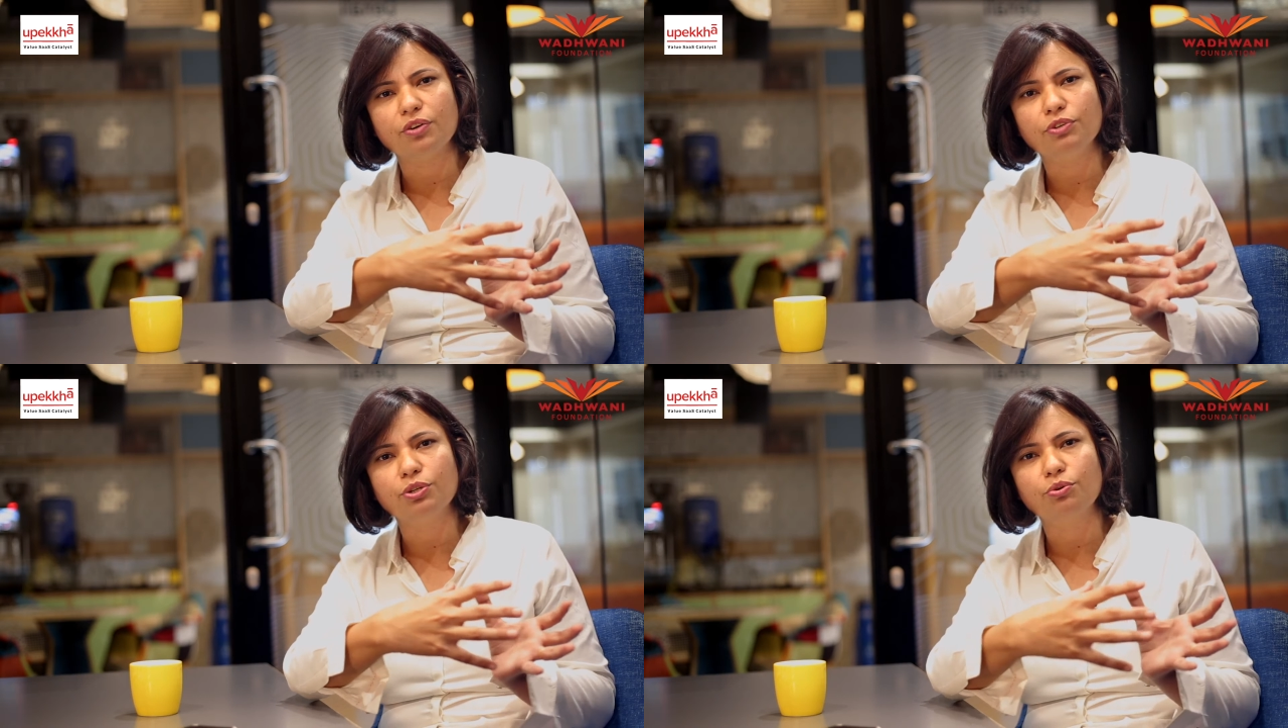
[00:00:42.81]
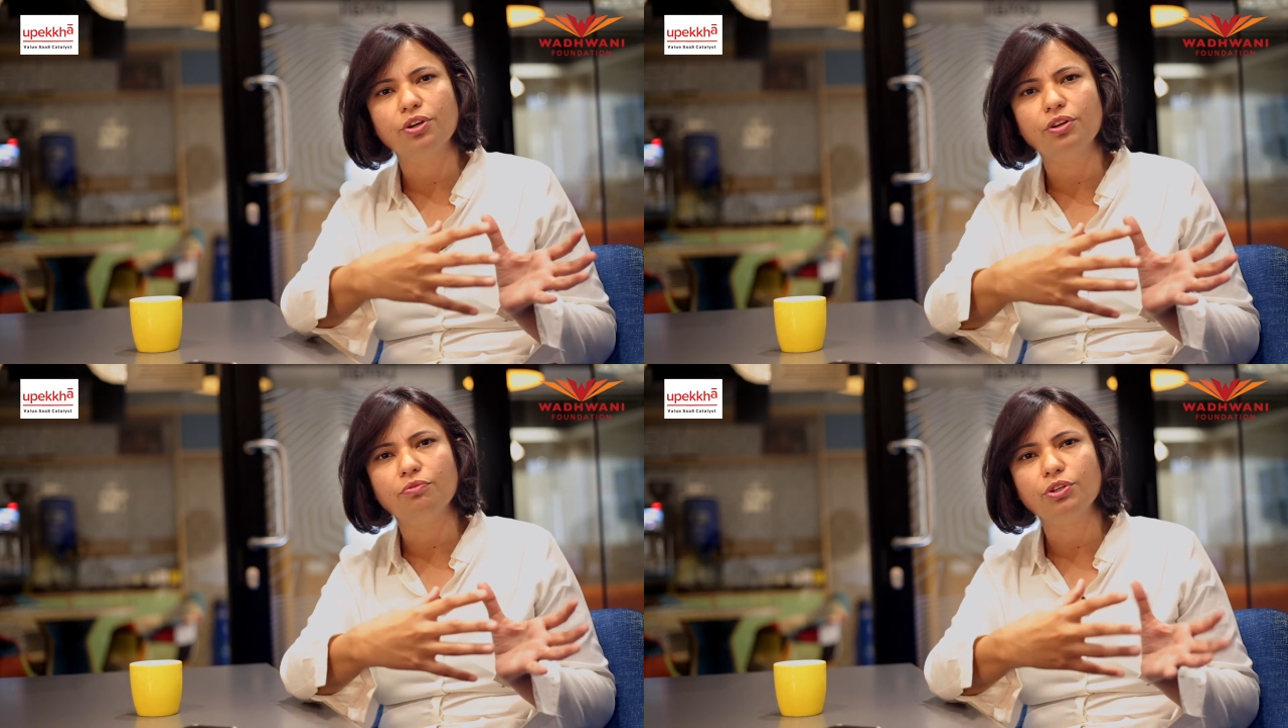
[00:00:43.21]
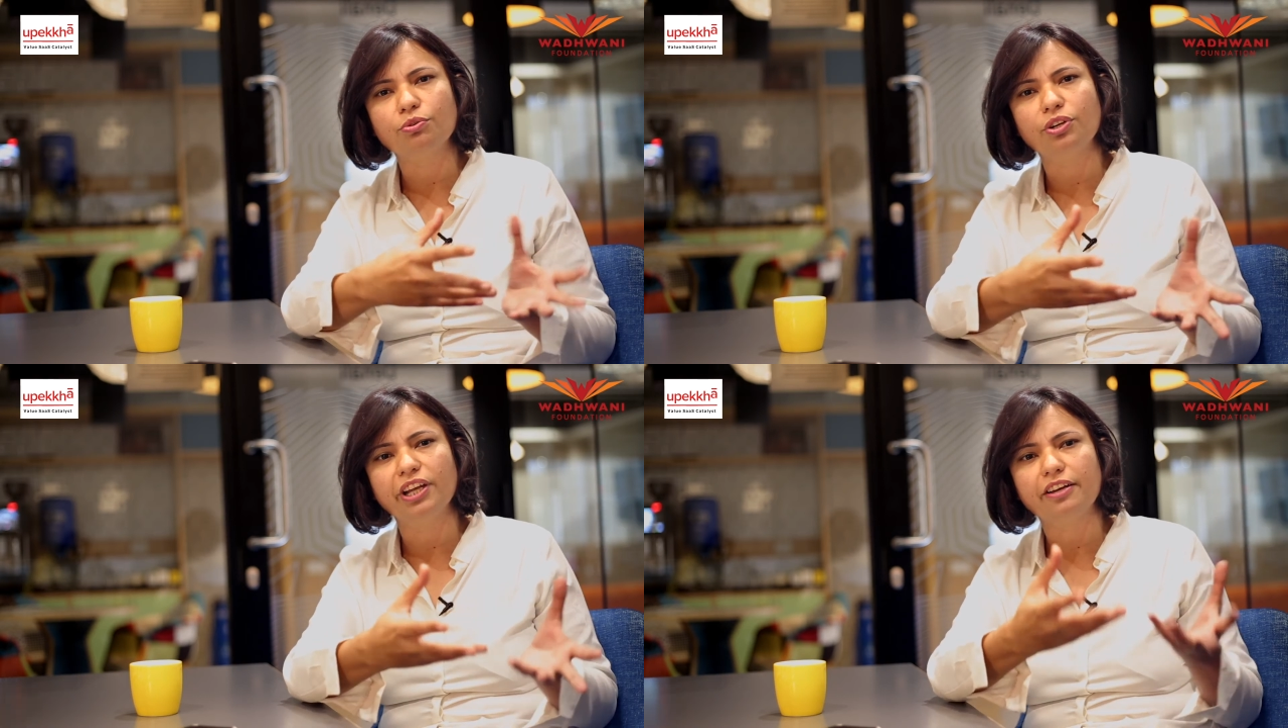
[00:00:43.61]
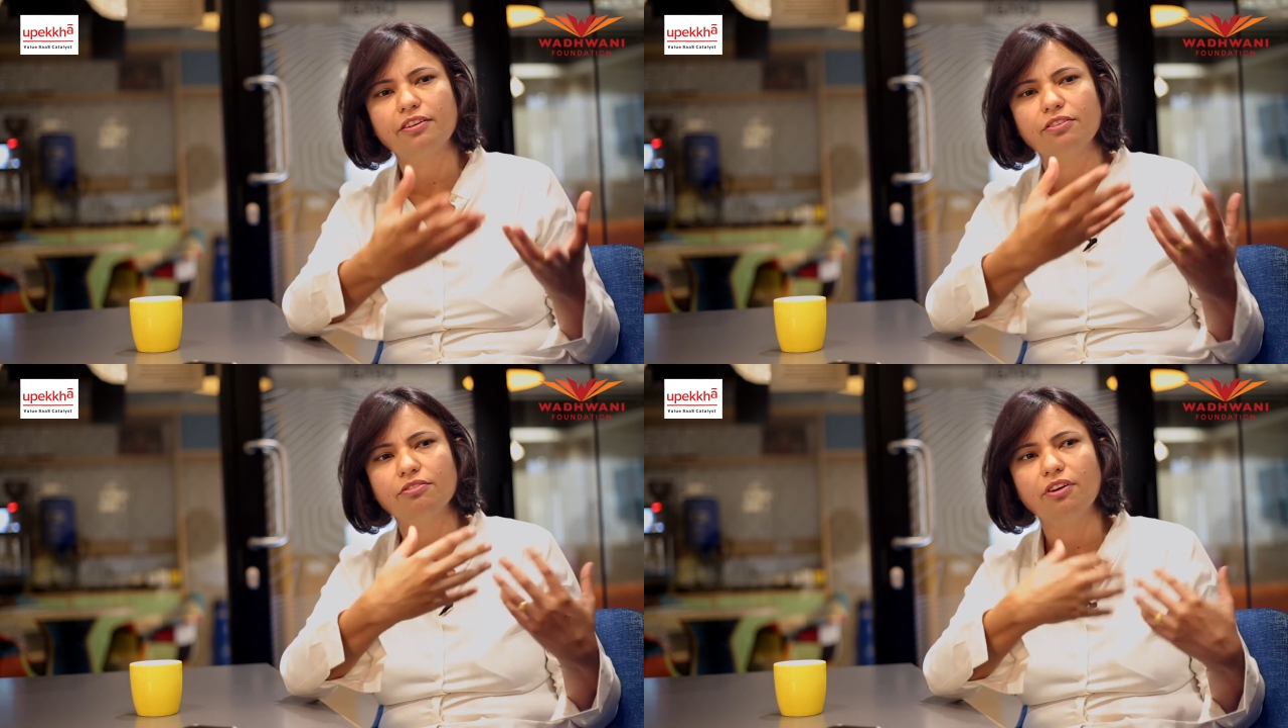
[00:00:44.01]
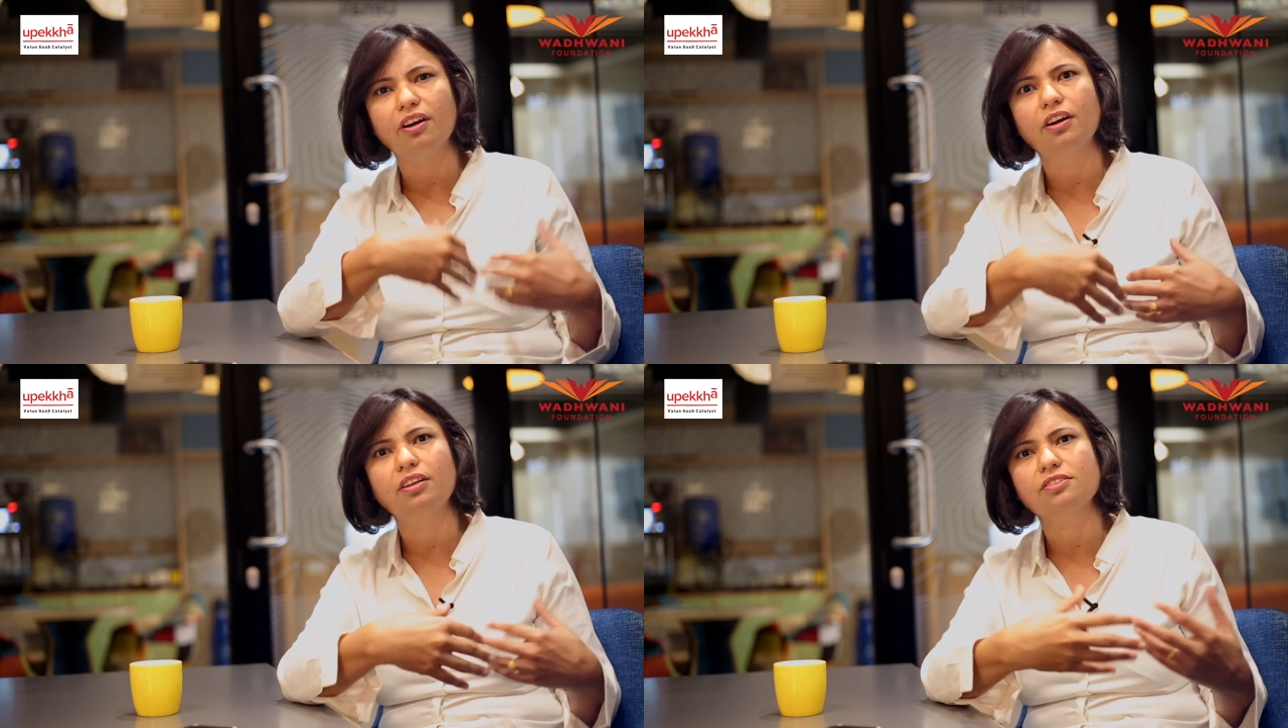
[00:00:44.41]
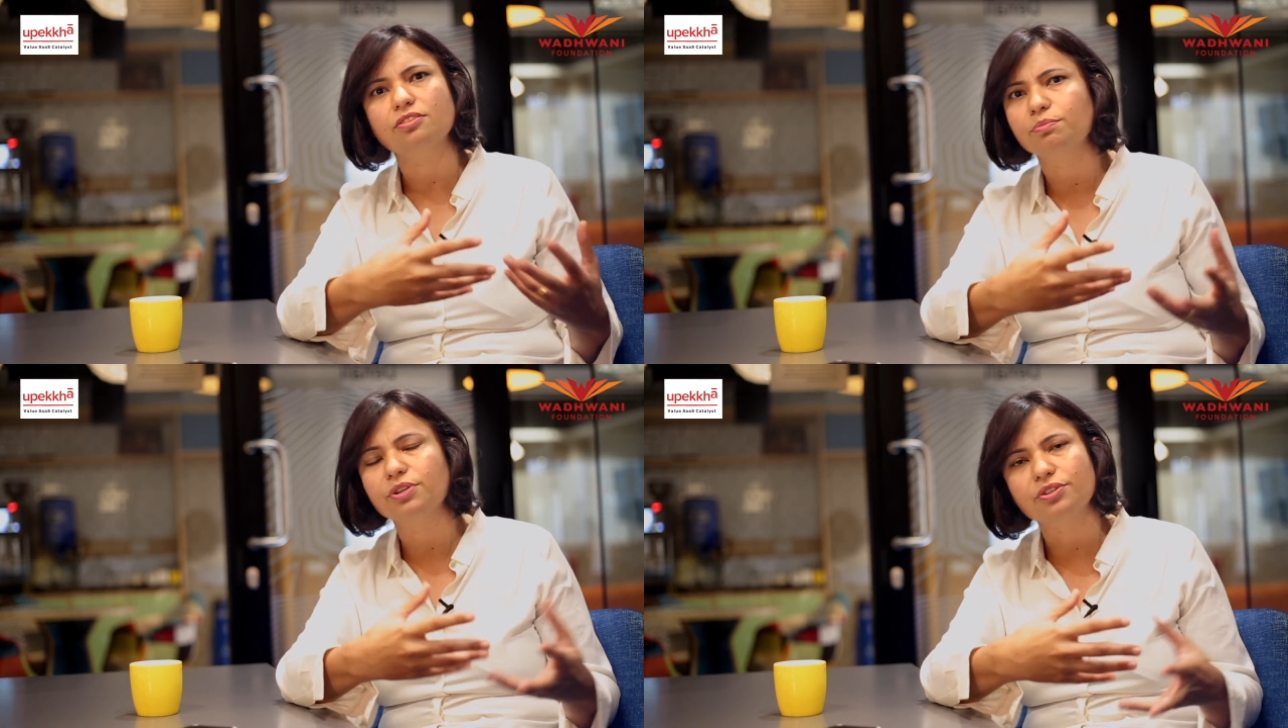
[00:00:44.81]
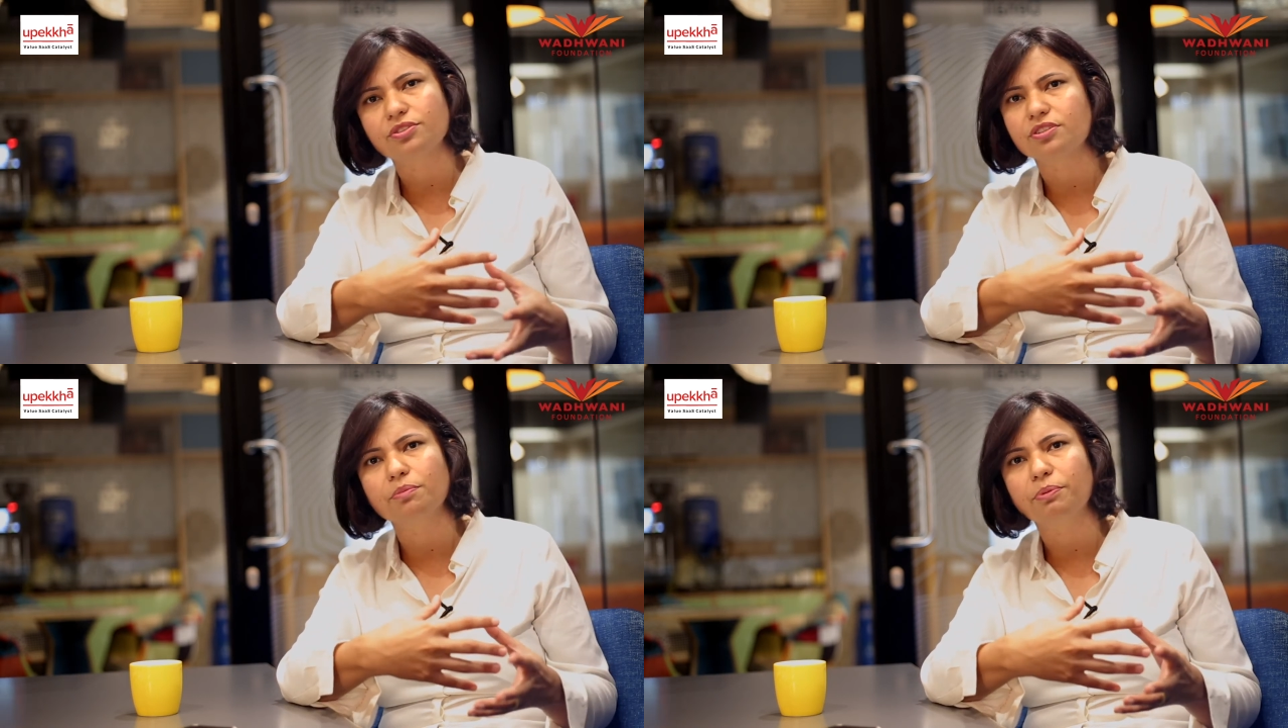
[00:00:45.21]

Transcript: we could get, you know, 100 customers